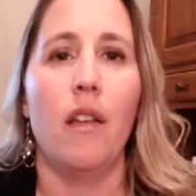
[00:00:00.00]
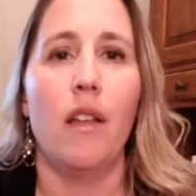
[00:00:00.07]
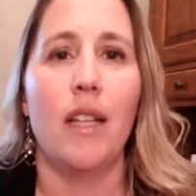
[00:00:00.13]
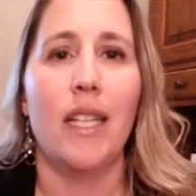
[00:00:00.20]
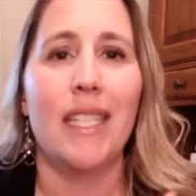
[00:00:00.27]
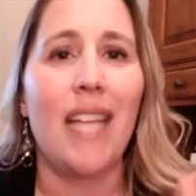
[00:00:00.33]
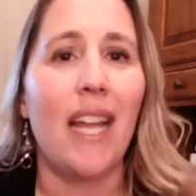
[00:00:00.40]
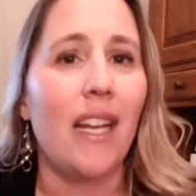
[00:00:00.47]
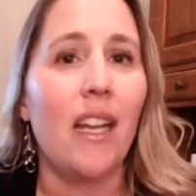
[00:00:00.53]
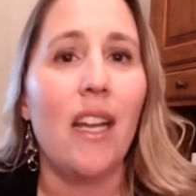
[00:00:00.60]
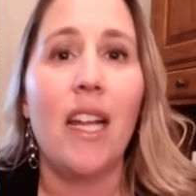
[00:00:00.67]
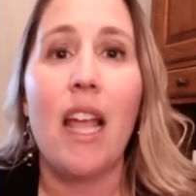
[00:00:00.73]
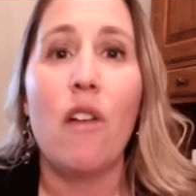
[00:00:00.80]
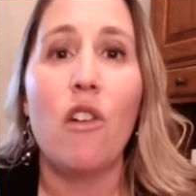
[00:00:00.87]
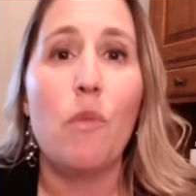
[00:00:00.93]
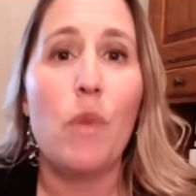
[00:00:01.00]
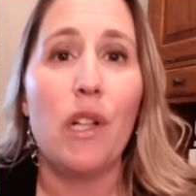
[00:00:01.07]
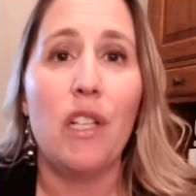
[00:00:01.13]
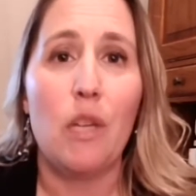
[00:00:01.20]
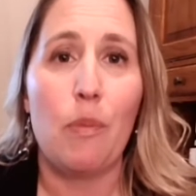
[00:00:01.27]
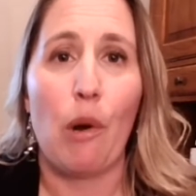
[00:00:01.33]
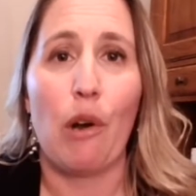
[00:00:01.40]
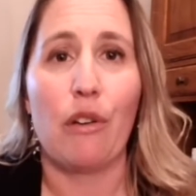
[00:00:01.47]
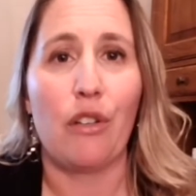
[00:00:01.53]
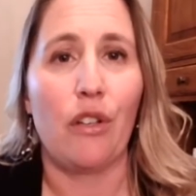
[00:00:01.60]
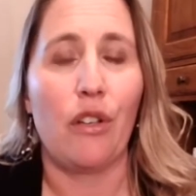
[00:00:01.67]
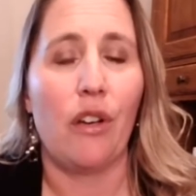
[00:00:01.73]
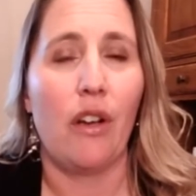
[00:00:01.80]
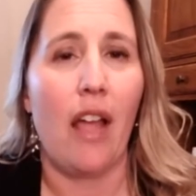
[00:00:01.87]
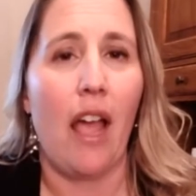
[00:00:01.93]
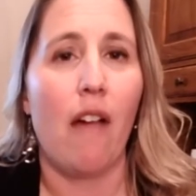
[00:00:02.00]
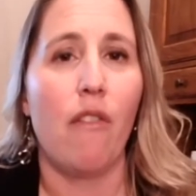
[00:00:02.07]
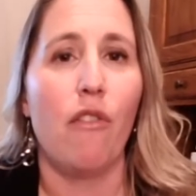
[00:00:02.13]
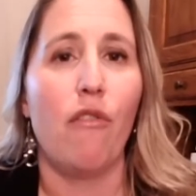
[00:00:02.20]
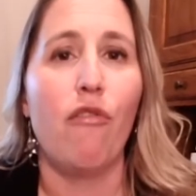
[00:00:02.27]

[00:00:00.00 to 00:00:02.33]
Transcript: Set an accountability partner. Have a